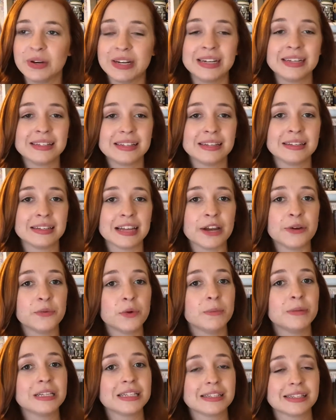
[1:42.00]
witnesses a
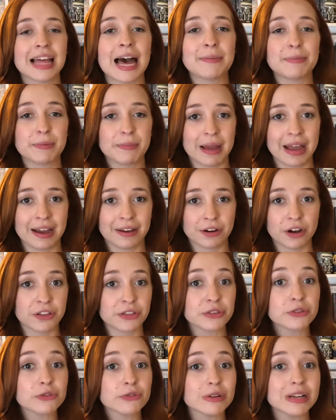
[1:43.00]
woman slap a man on
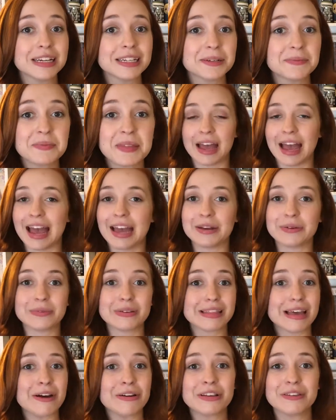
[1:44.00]
the street, and
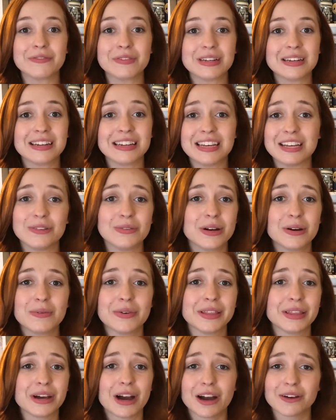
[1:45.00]
without even hearing
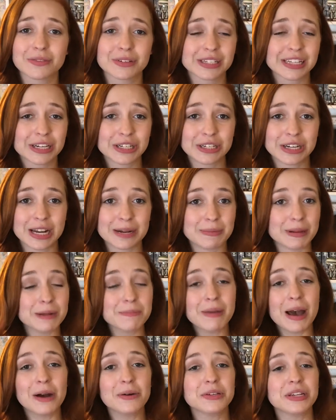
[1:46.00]
what the conversation had been
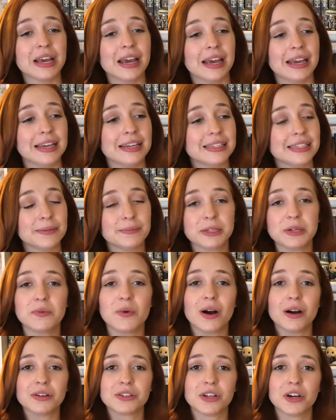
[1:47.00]
about, he simply
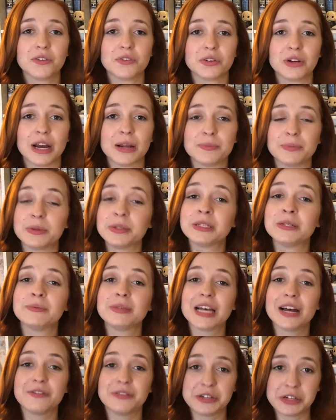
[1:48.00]
walks over and puts
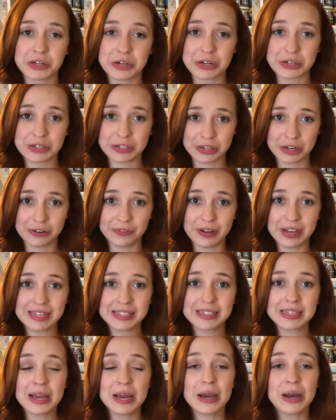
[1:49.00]
himself into her
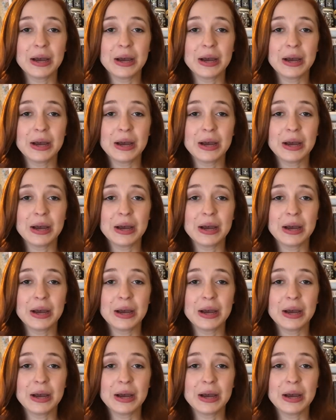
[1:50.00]
service,